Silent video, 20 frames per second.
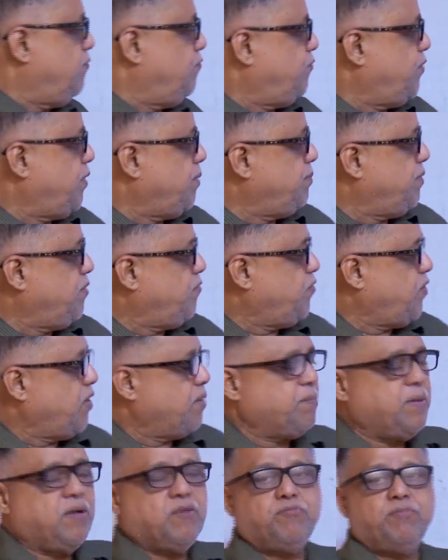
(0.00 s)
from the
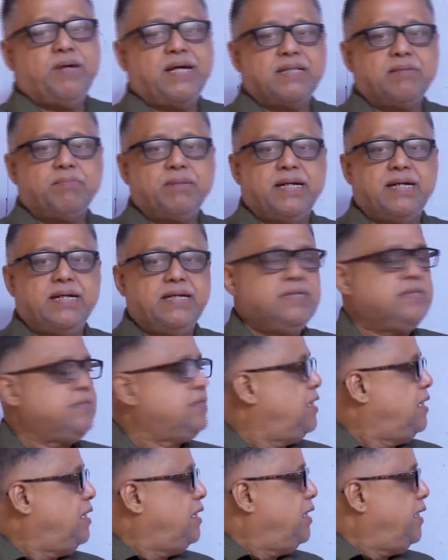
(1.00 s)
formula of
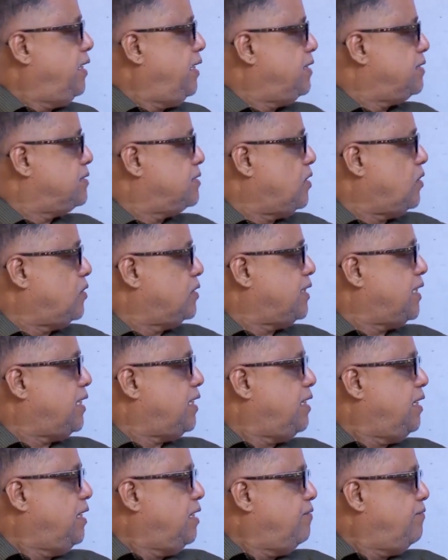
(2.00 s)
mathematics is got
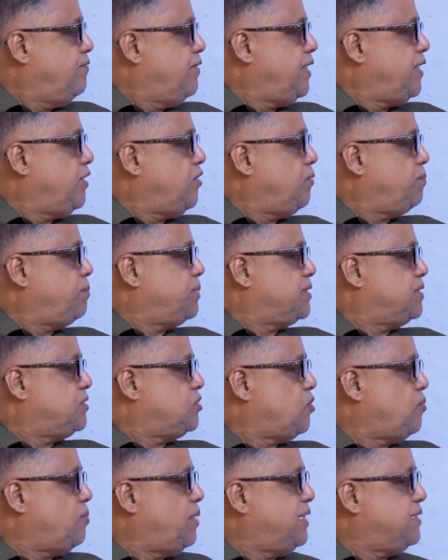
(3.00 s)
the very good presence
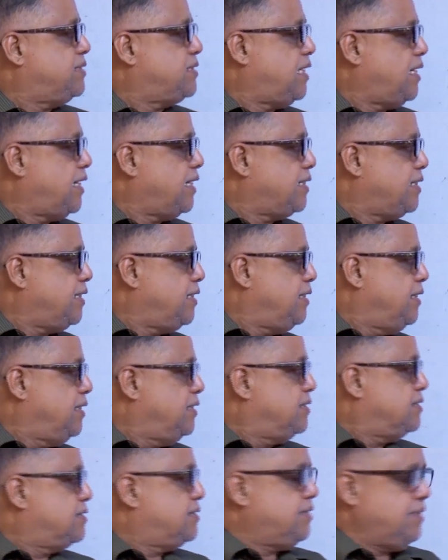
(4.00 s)
of mind
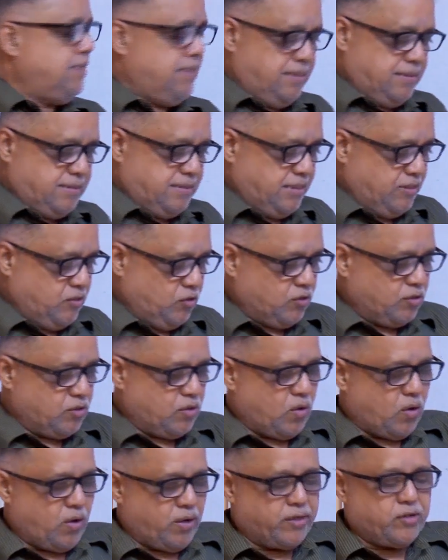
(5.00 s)
selecting C is equal to
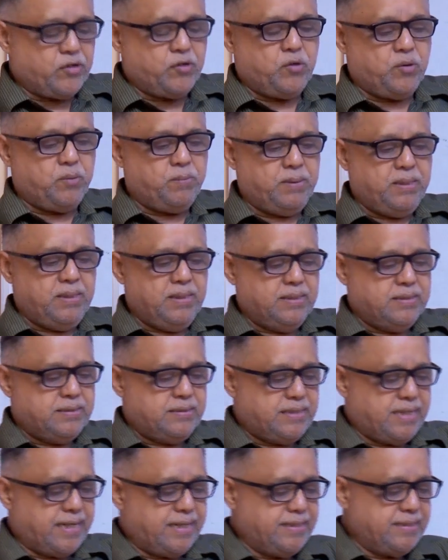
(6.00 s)
r cube.
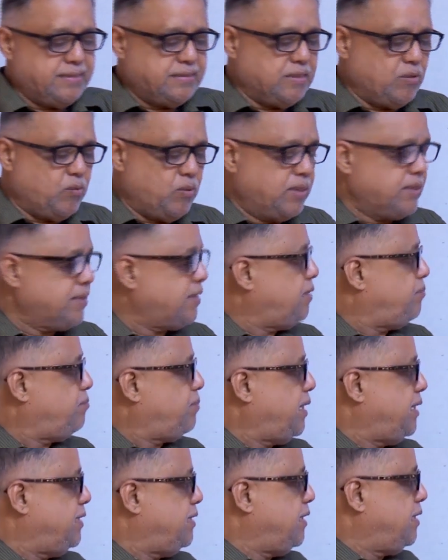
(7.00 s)
That is the work done
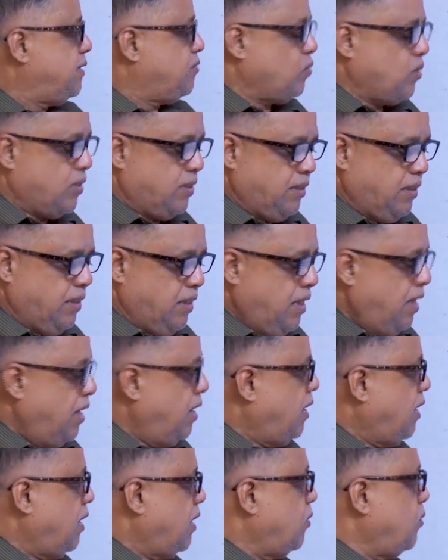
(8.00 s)
by that one.
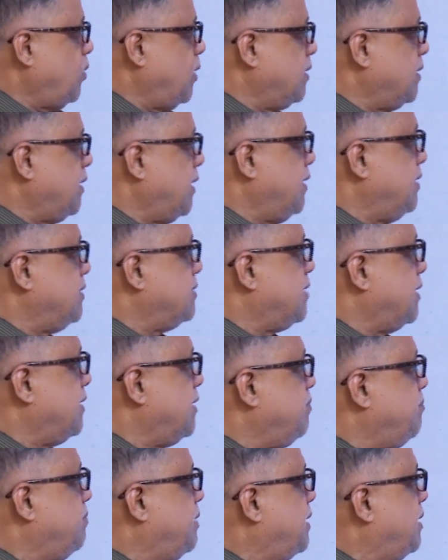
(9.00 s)
Our work done is
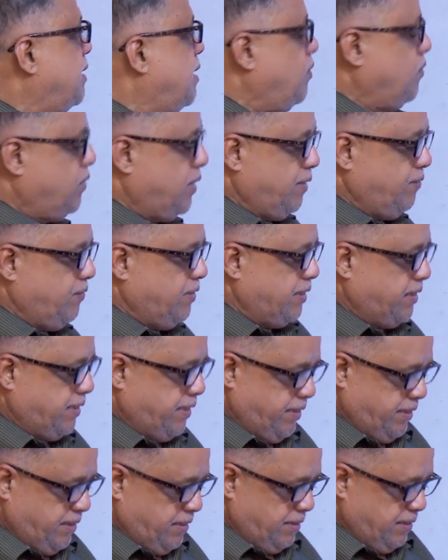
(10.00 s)
nothing but how can we
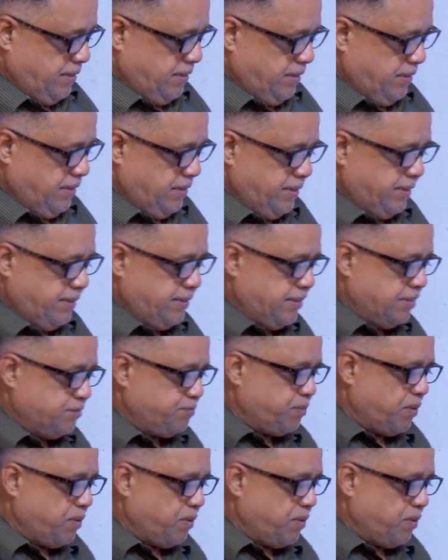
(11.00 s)
take in this